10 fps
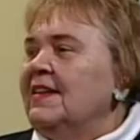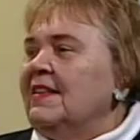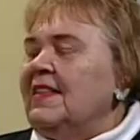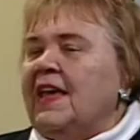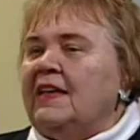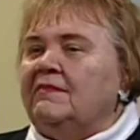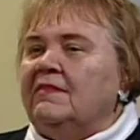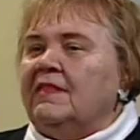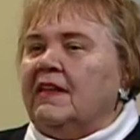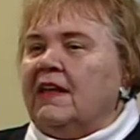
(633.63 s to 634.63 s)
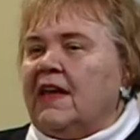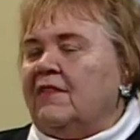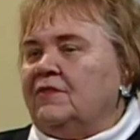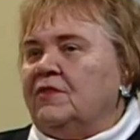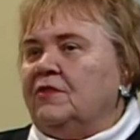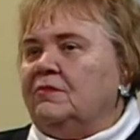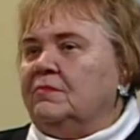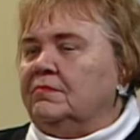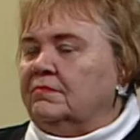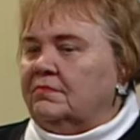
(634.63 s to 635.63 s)
They after
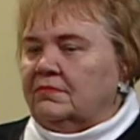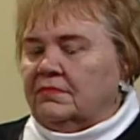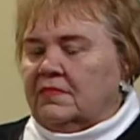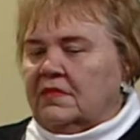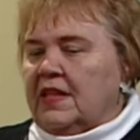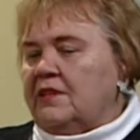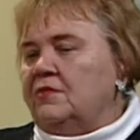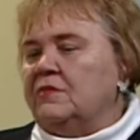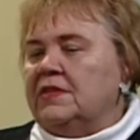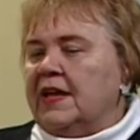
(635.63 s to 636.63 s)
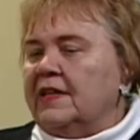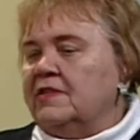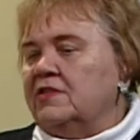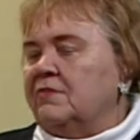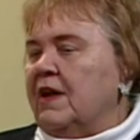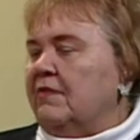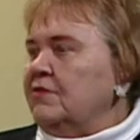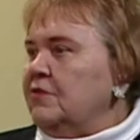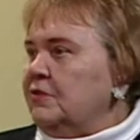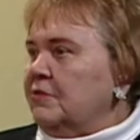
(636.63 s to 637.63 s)
they do a dance
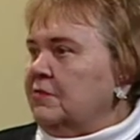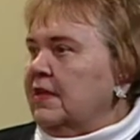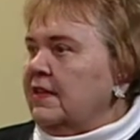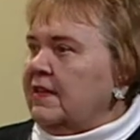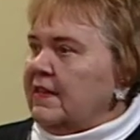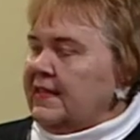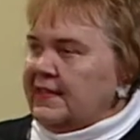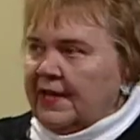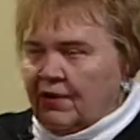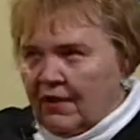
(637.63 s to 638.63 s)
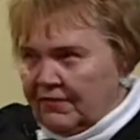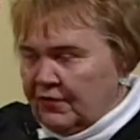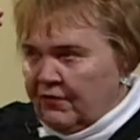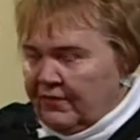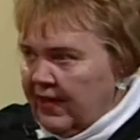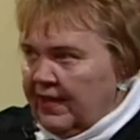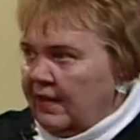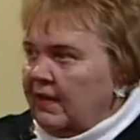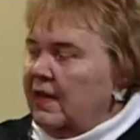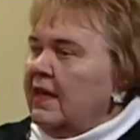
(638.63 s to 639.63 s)
around you, and they take off your veil,